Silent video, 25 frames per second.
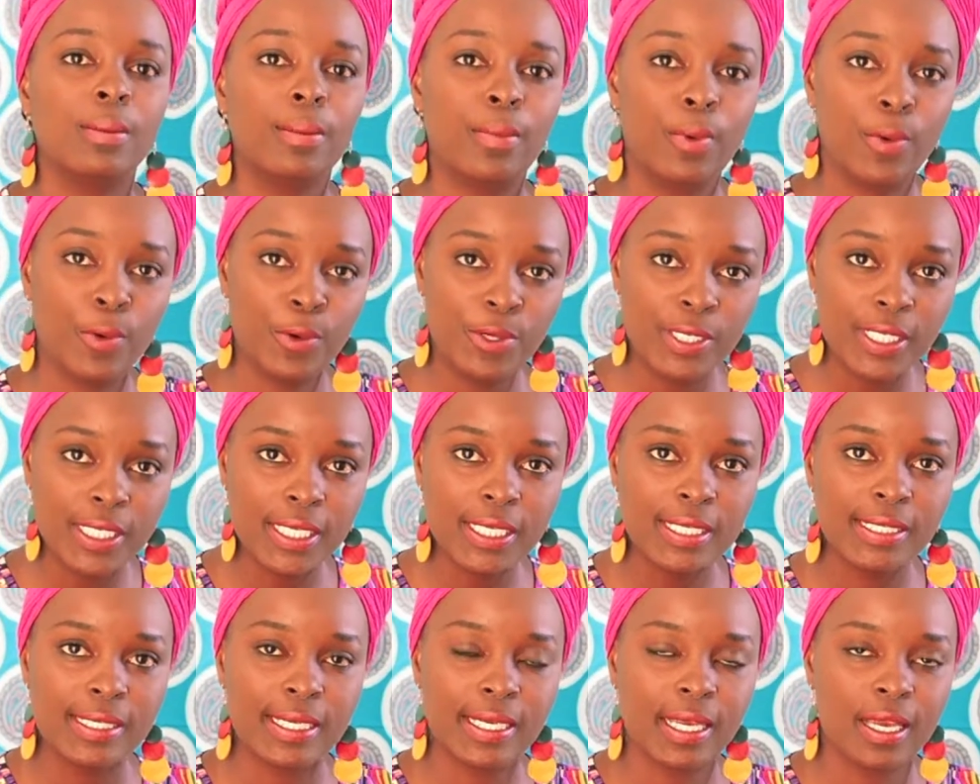
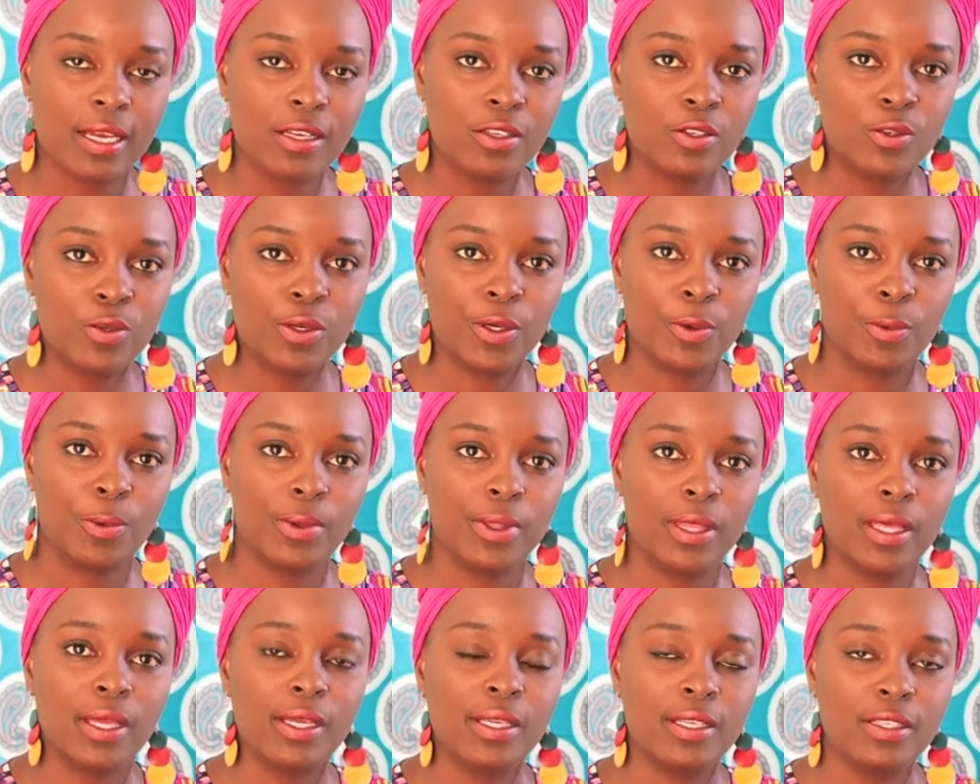Burundi is a country
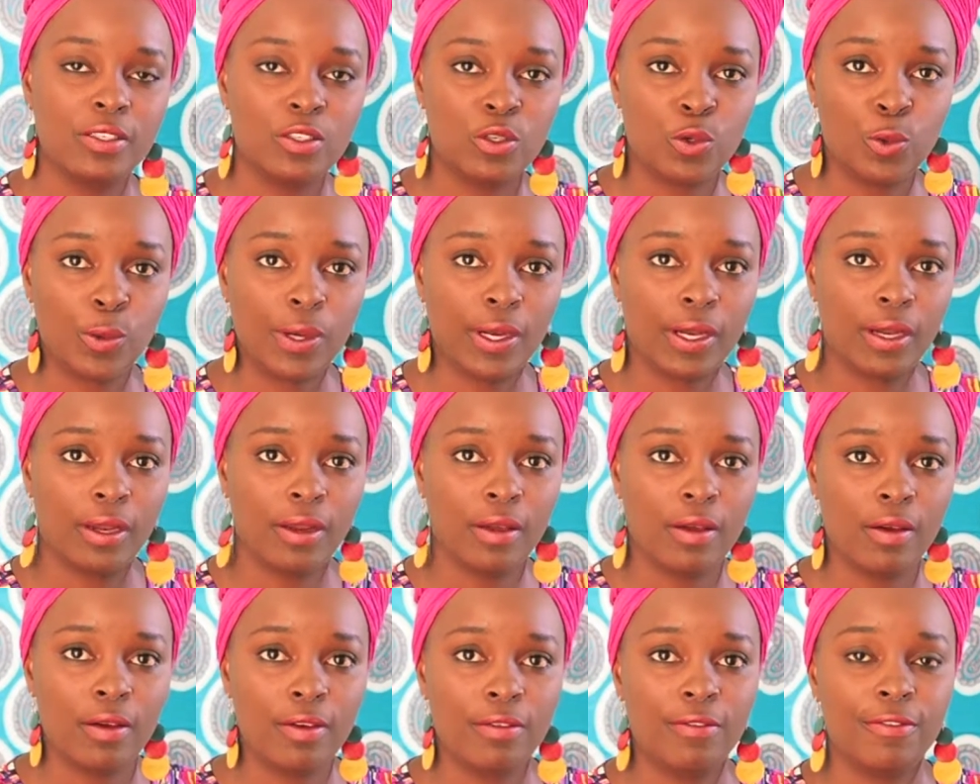with a
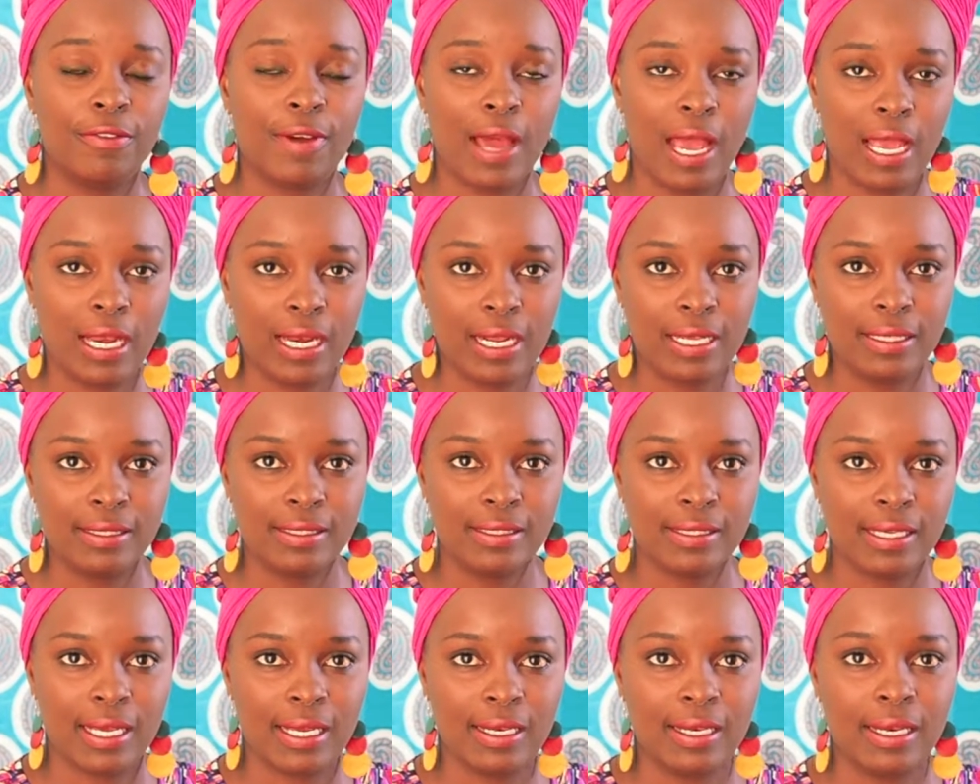history of
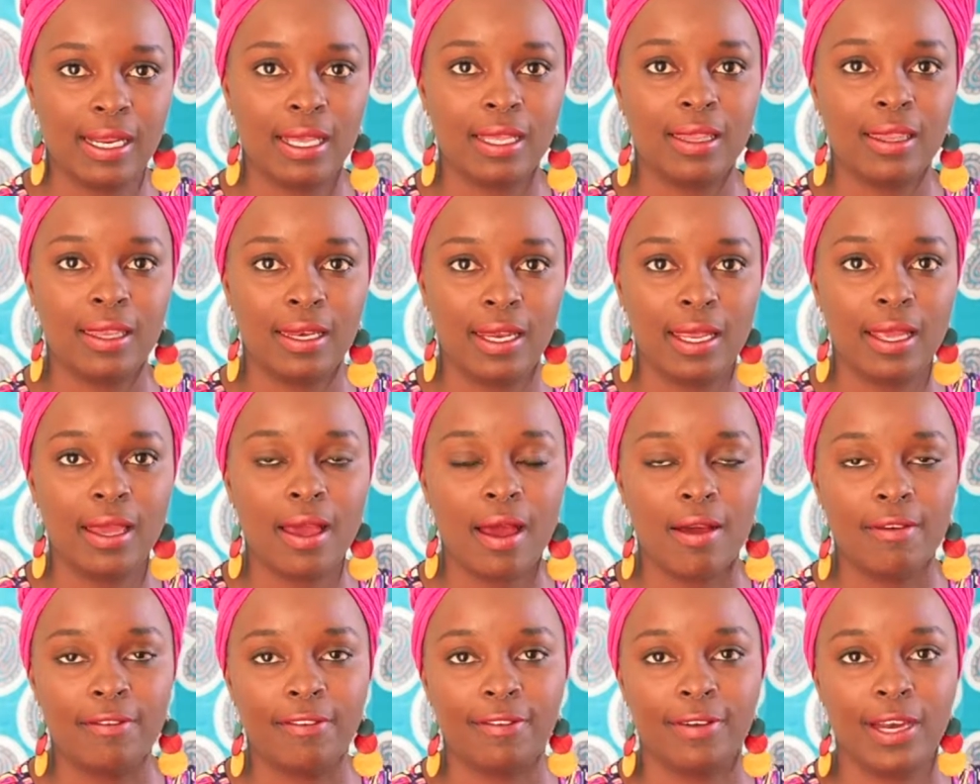violence and ethnic
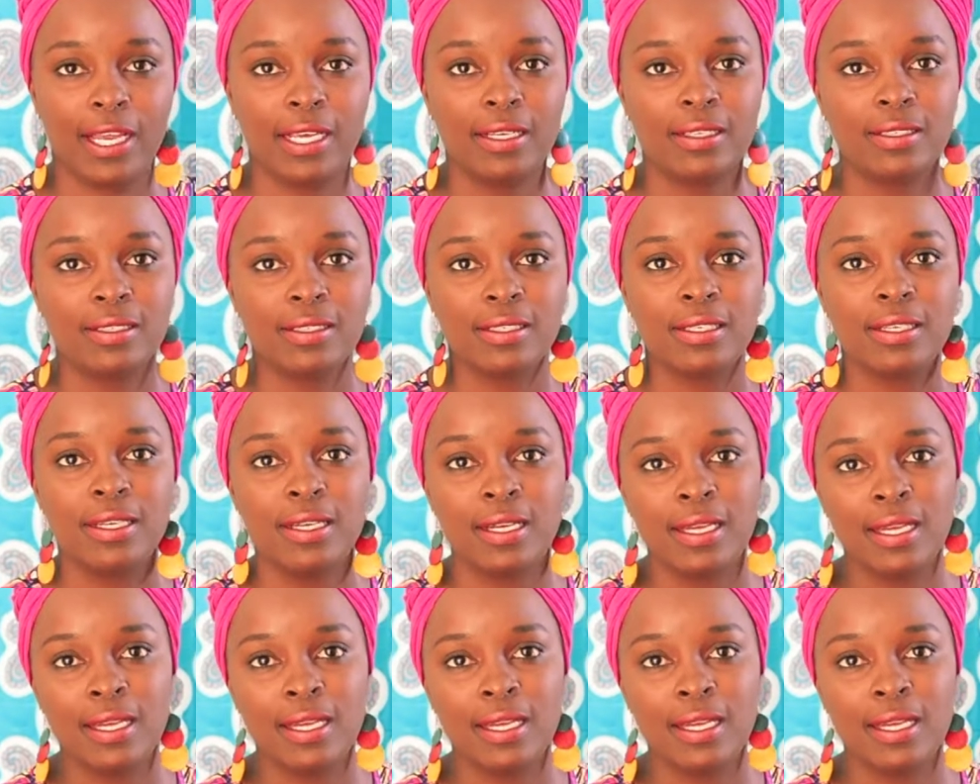conflict.